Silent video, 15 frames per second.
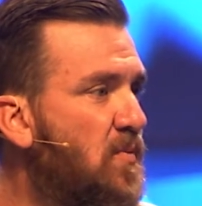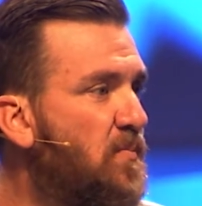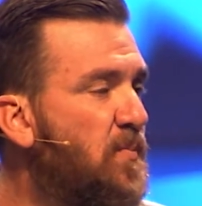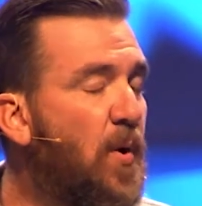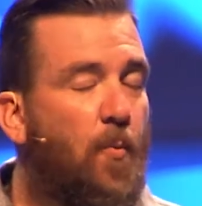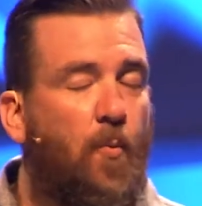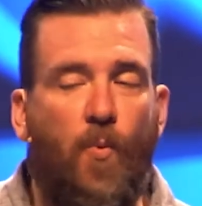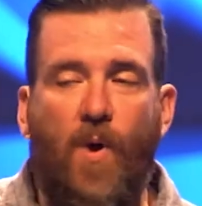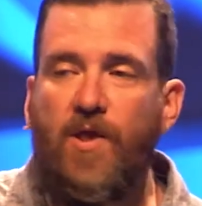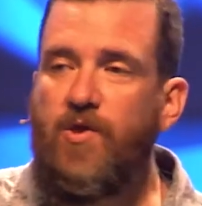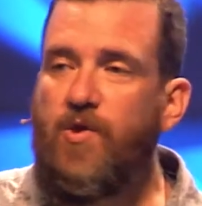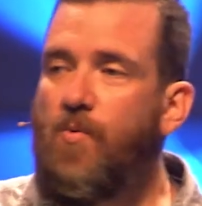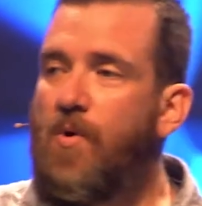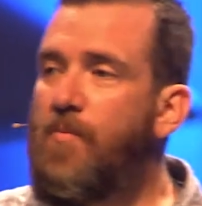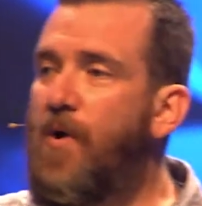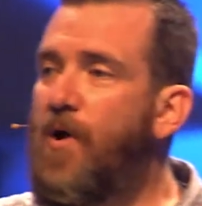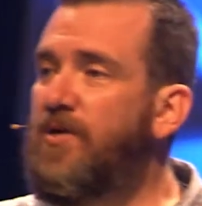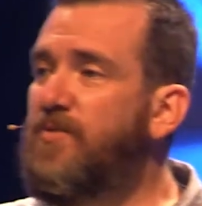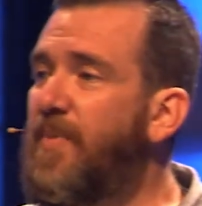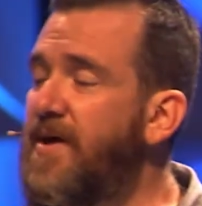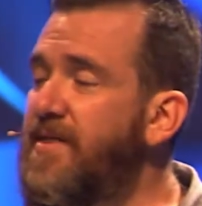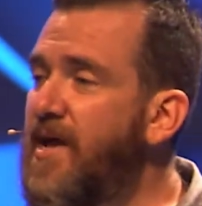But when you are
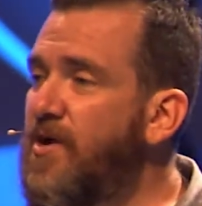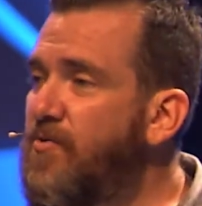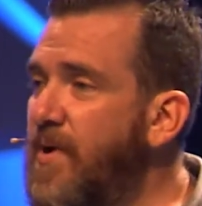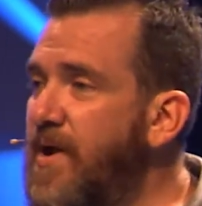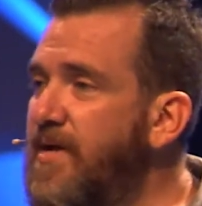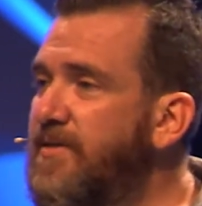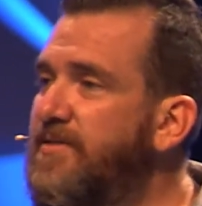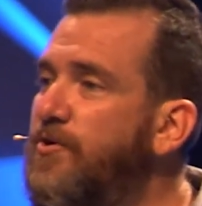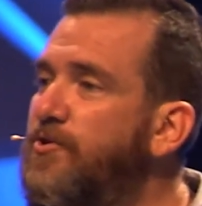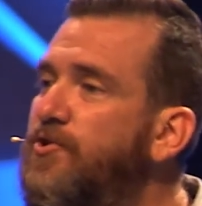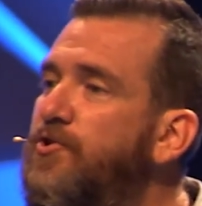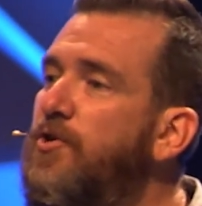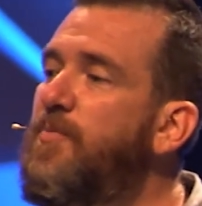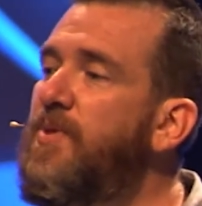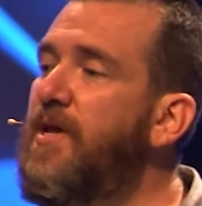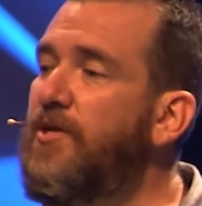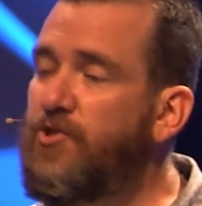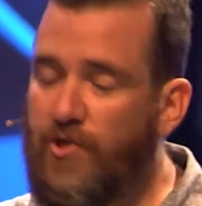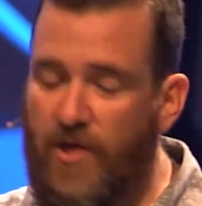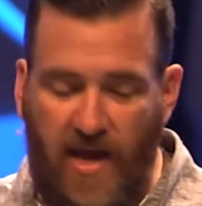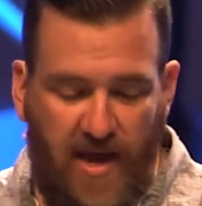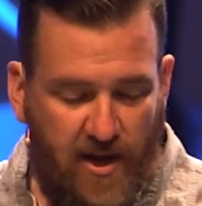marked by that grace, there should be a
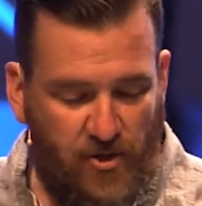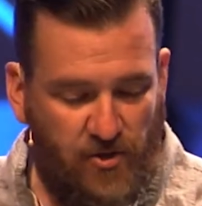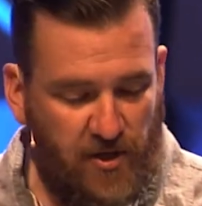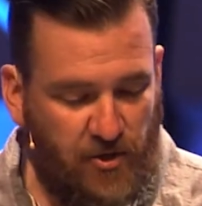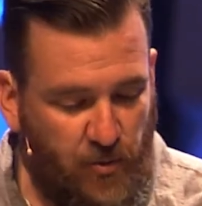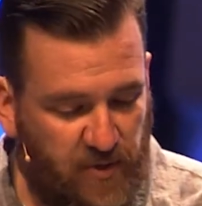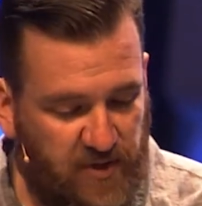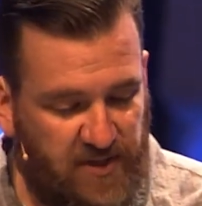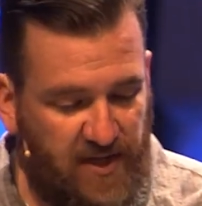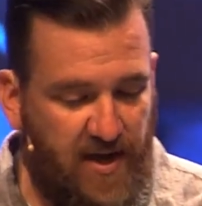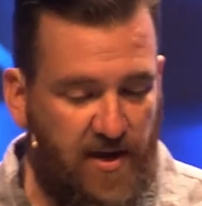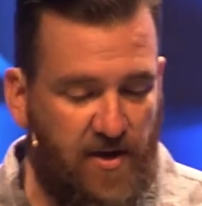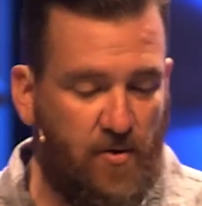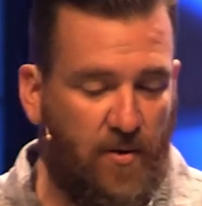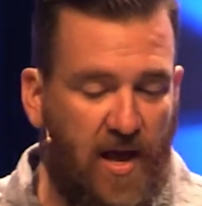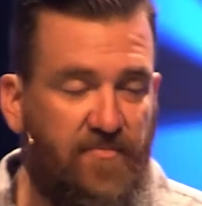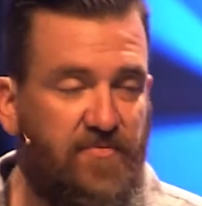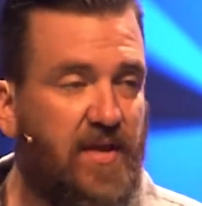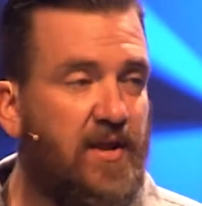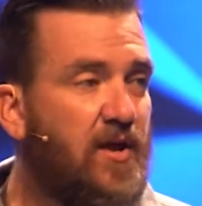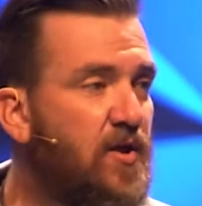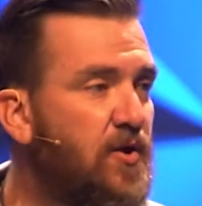change that you are seeing in your life,
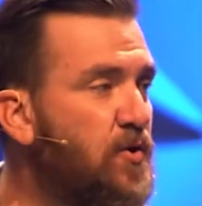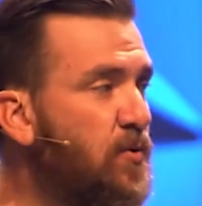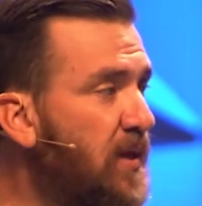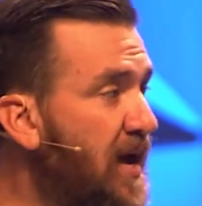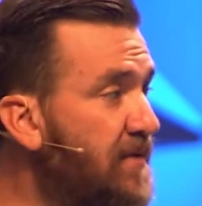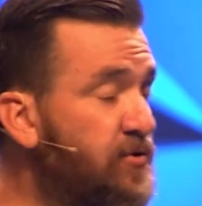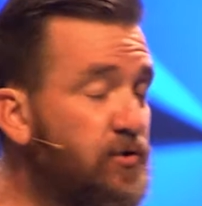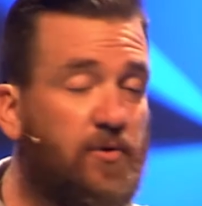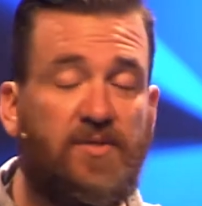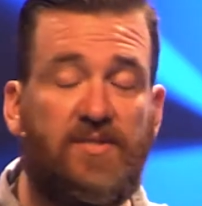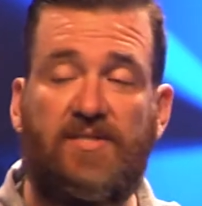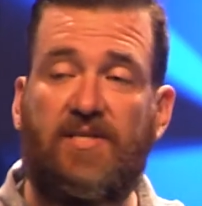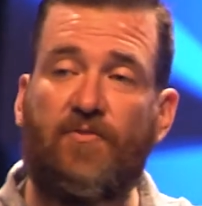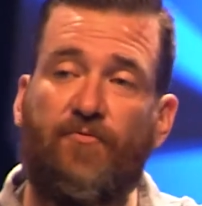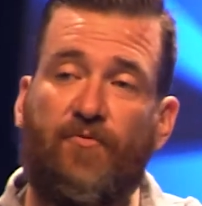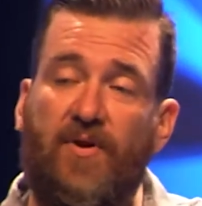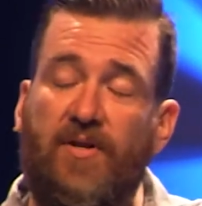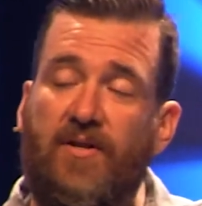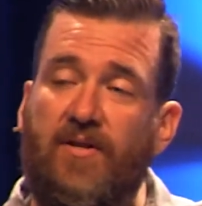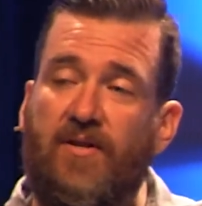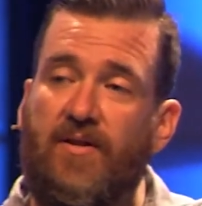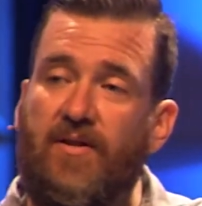that your life should look different
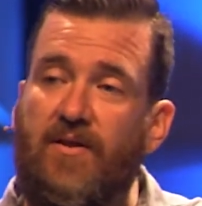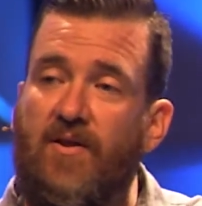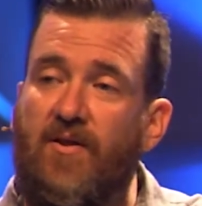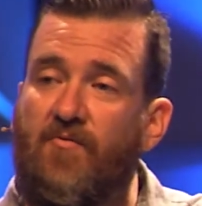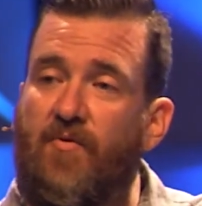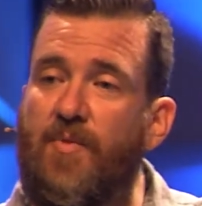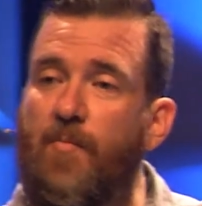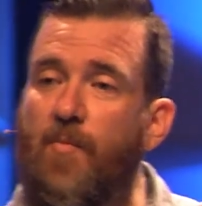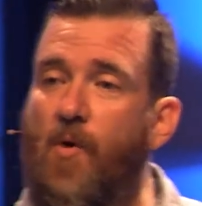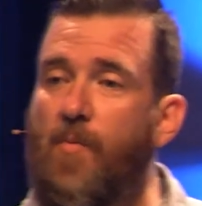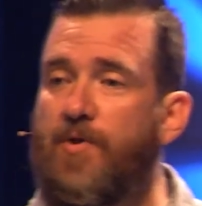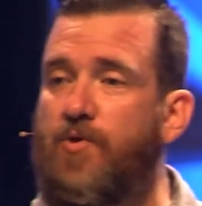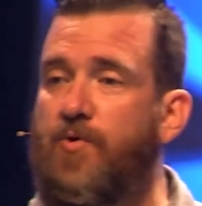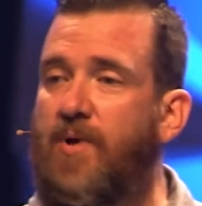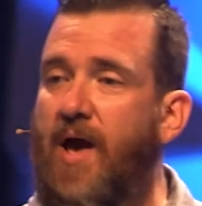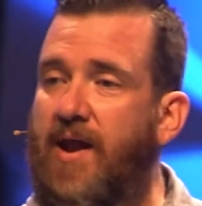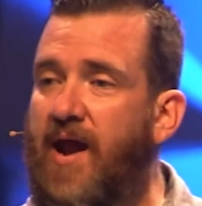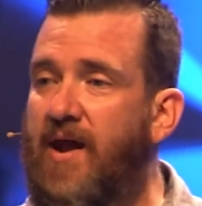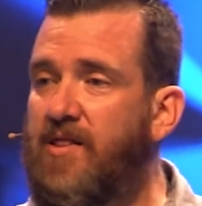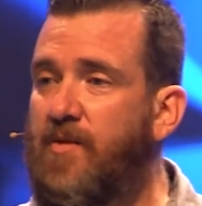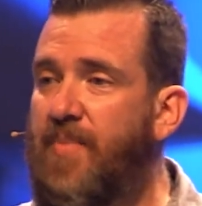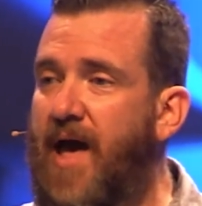from the moment you got
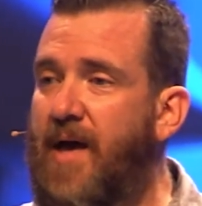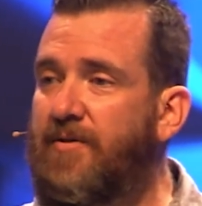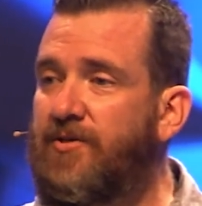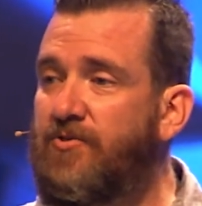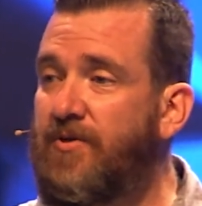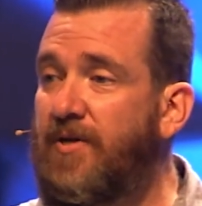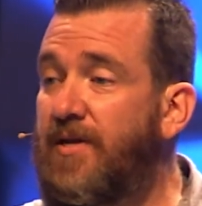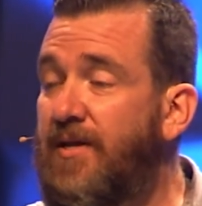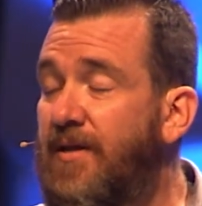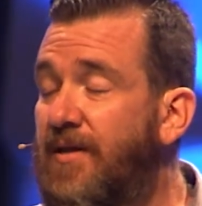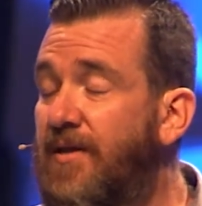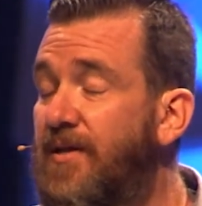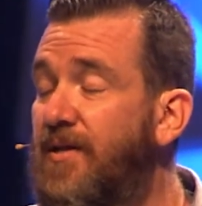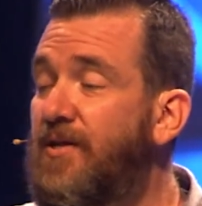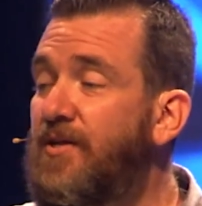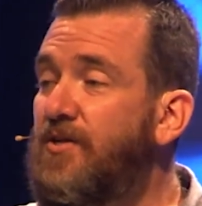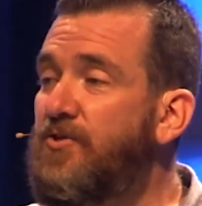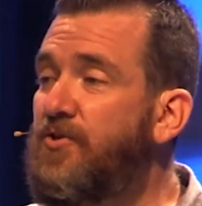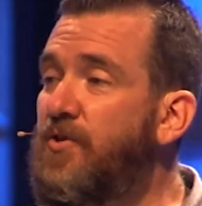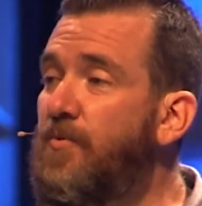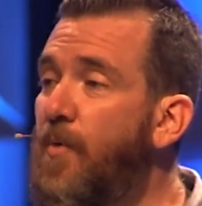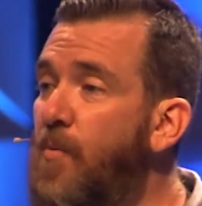out of the baptistry
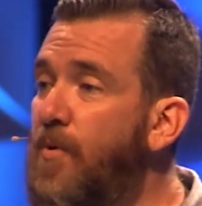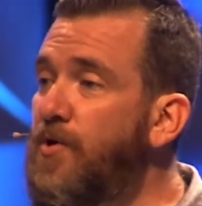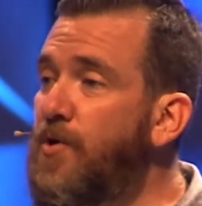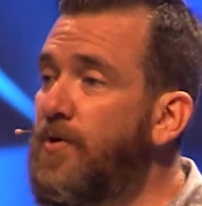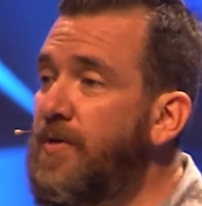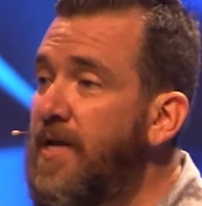to the moment you're